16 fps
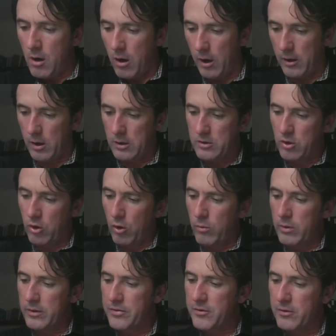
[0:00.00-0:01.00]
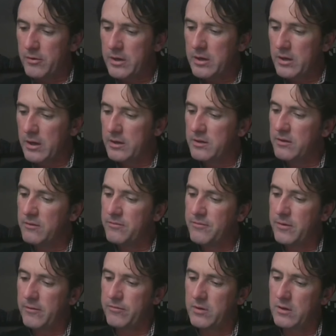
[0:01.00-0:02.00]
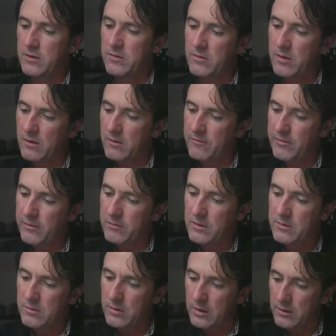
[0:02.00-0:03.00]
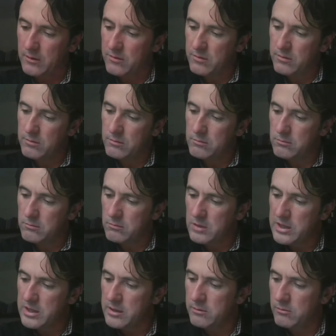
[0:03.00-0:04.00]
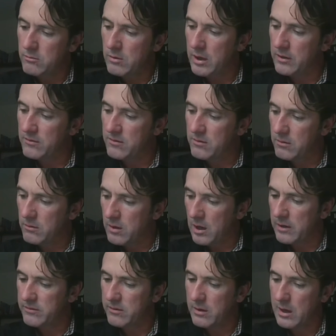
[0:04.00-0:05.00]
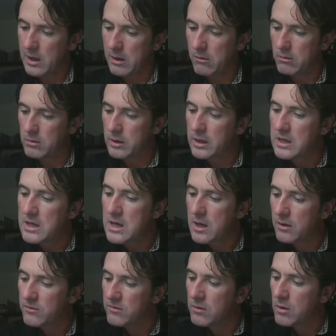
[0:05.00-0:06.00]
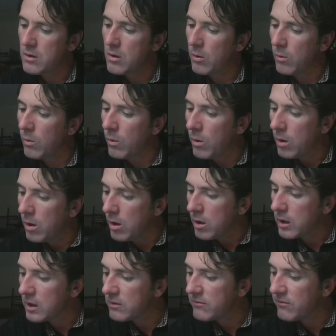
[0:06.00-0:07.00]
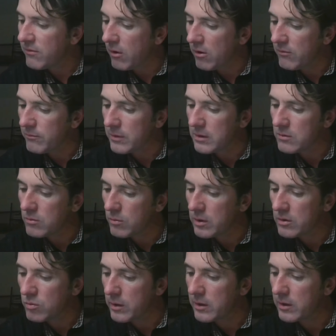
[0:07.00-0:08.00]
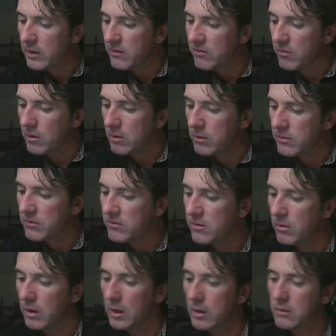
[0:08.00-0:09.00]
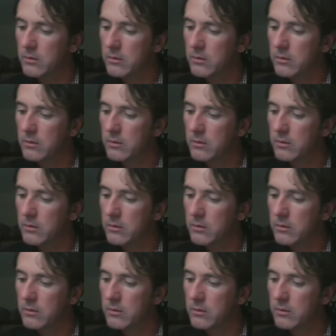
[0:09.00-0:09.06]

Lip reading: On October 30, 1956, Eden writes to Eisenhower like he has no involvement with what Israel is doing.